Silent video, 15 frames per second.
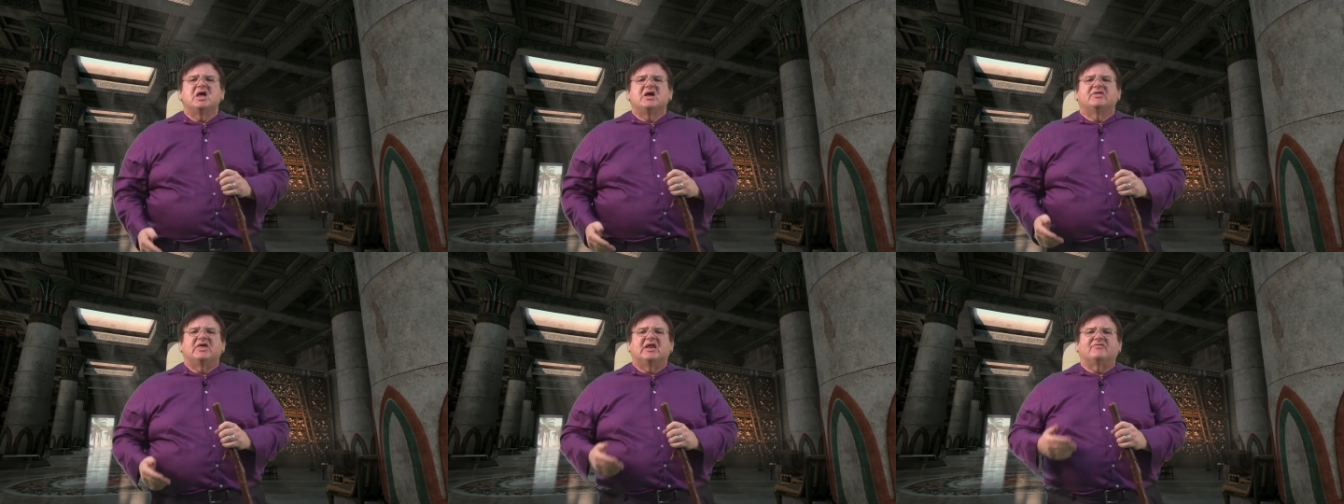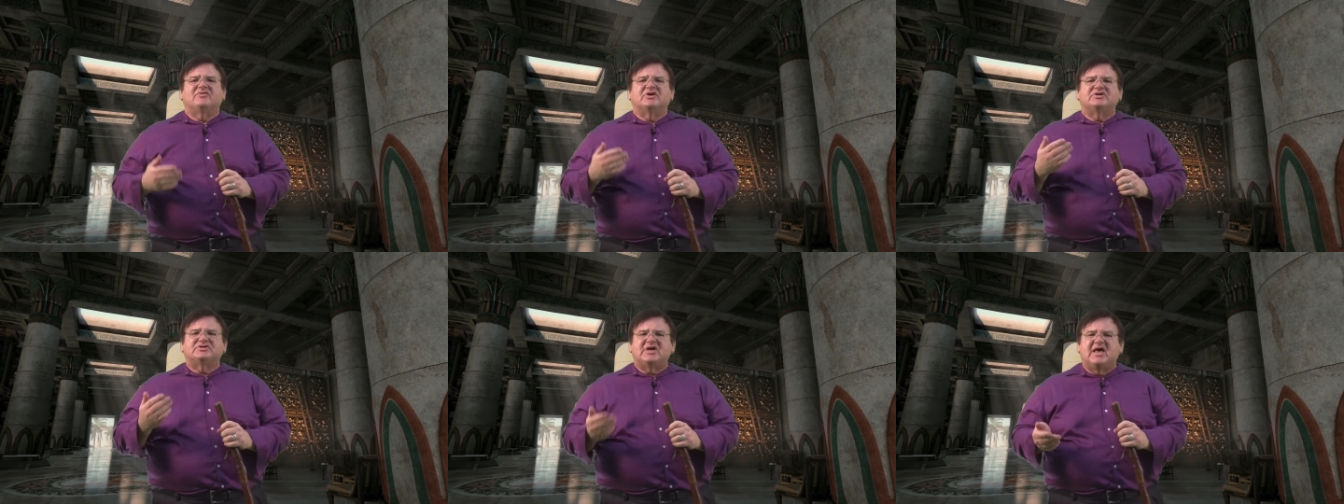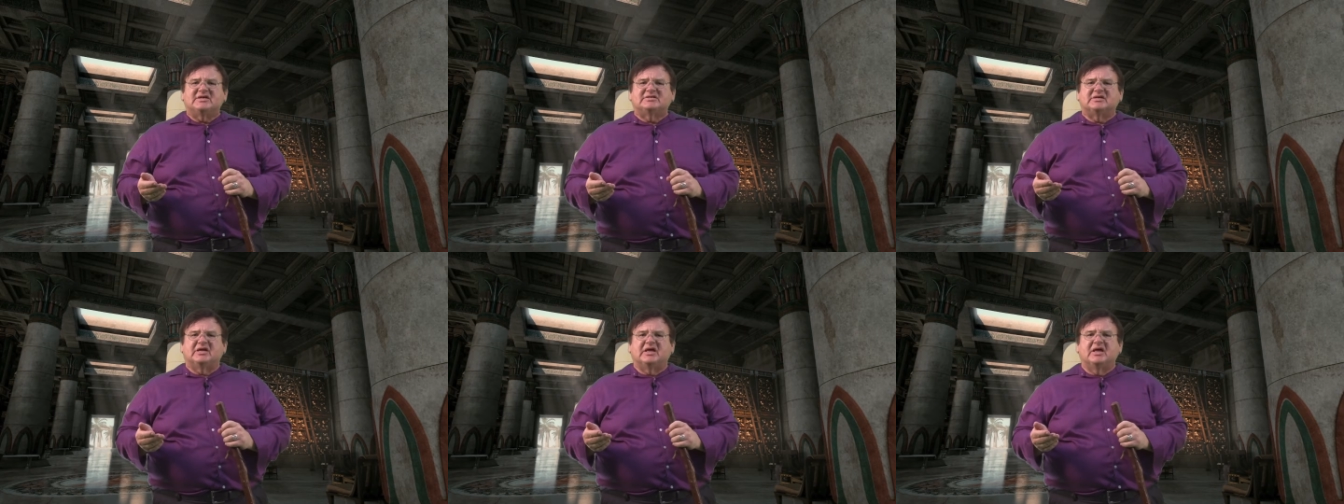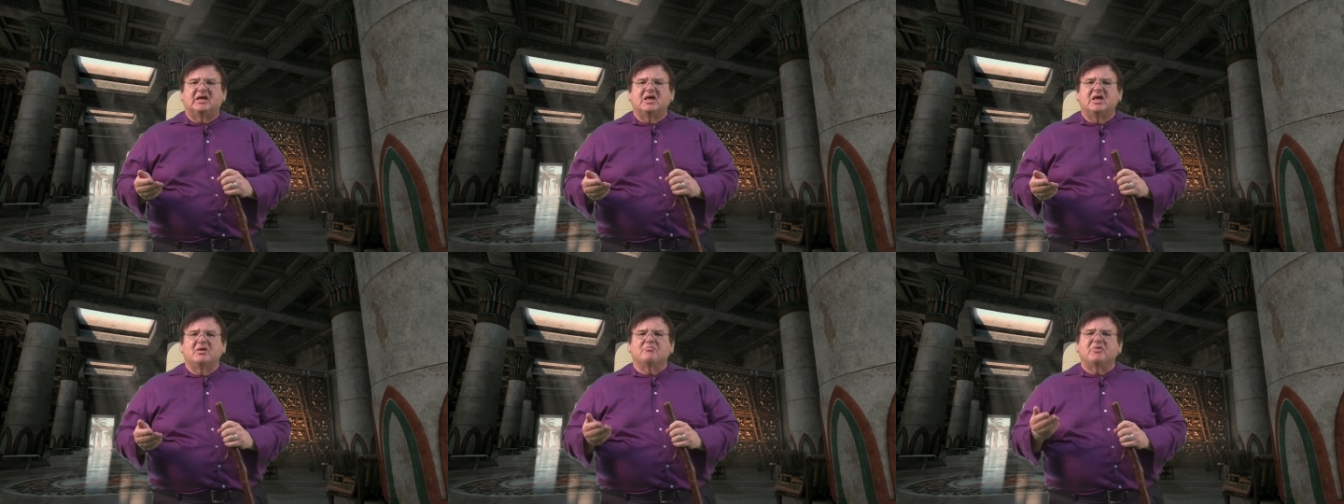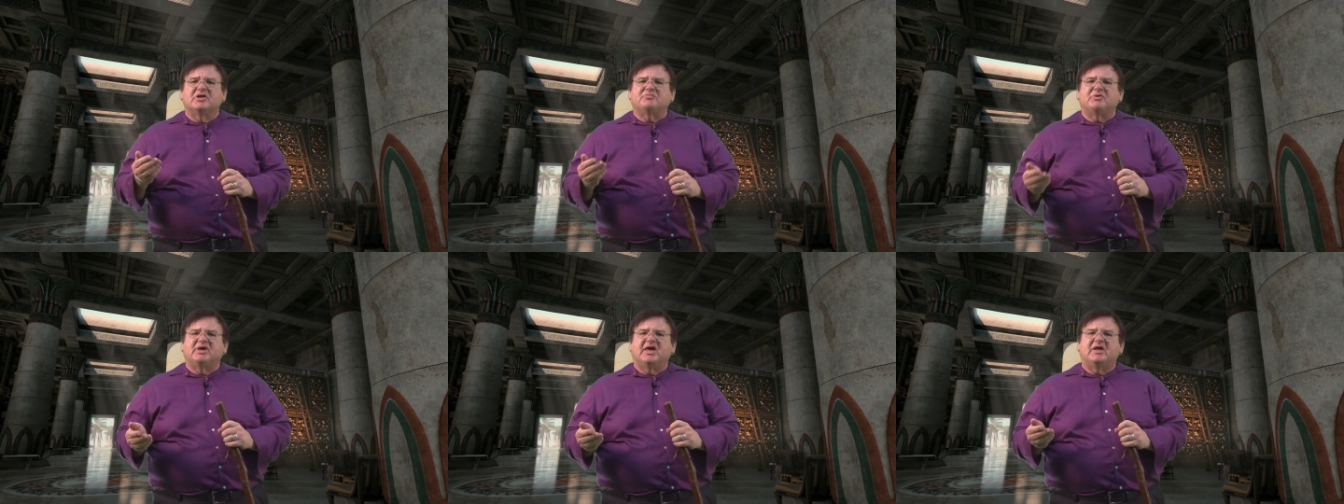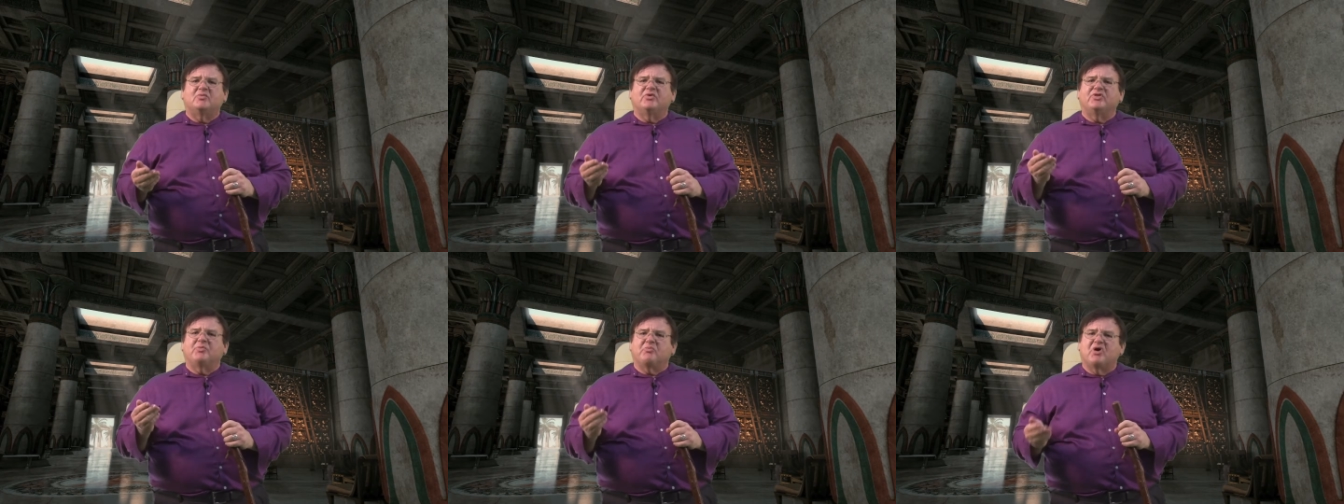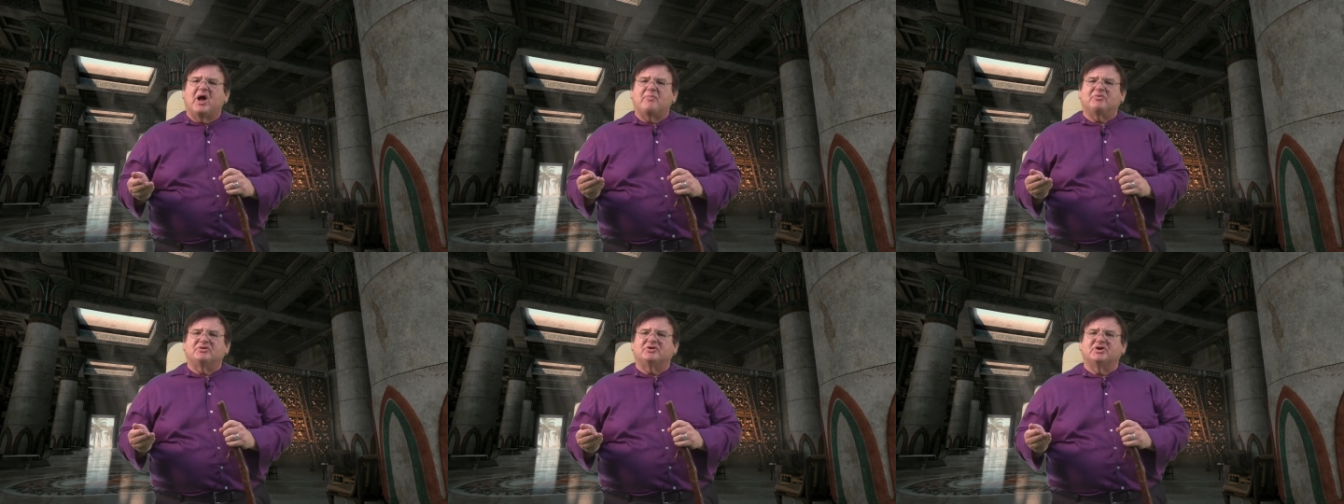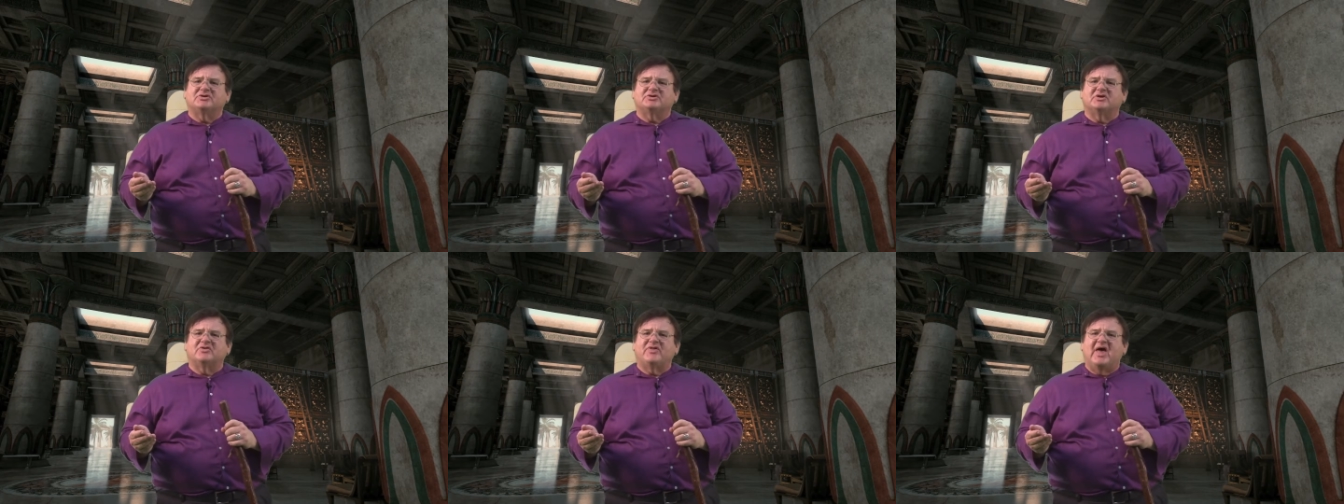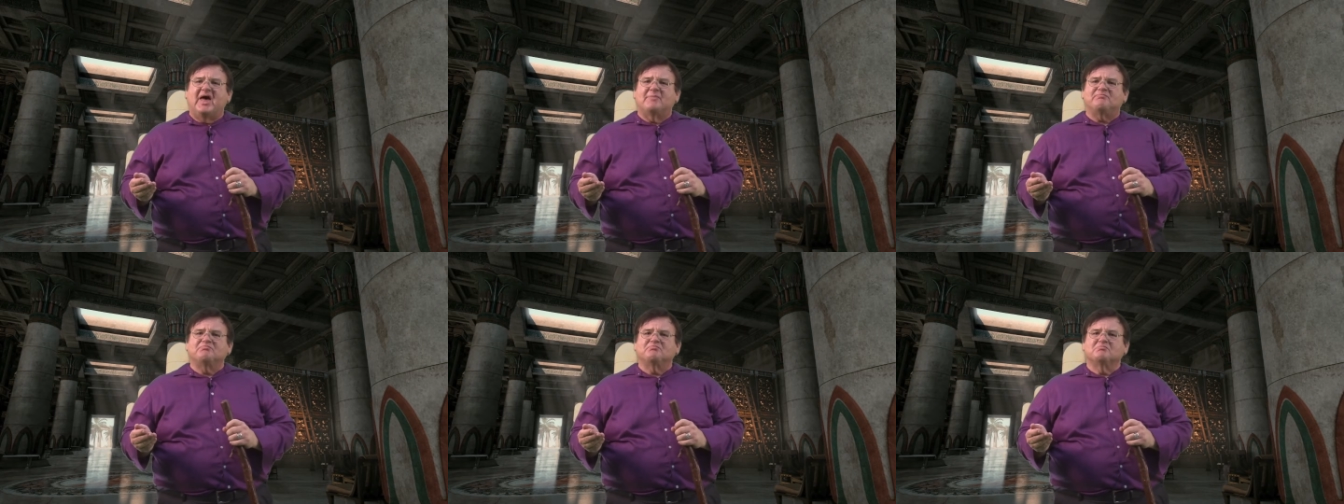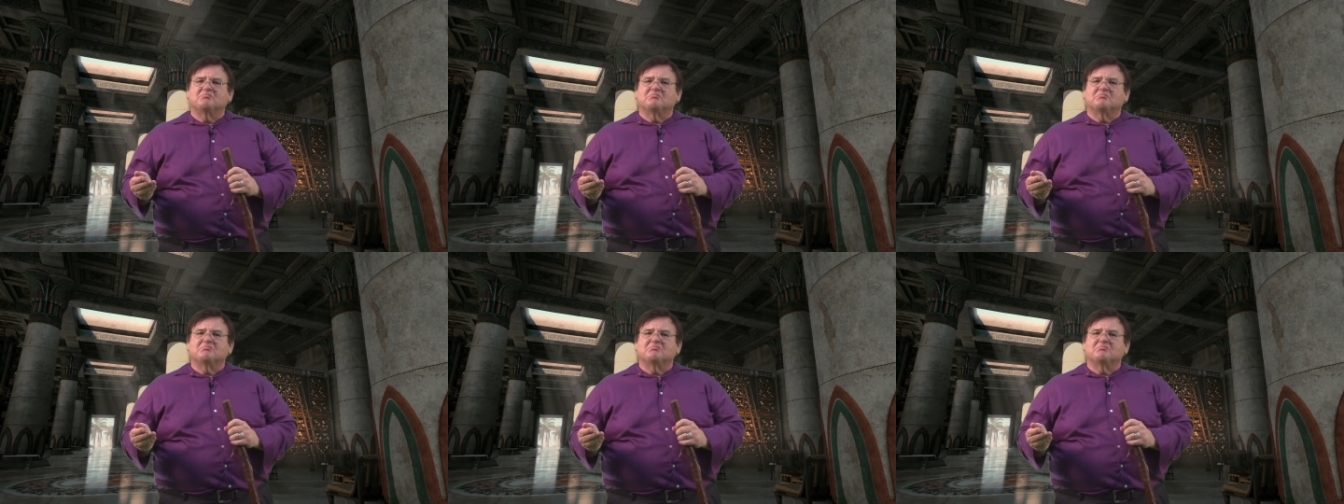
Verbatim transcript: that of necessity must begin with the proposition that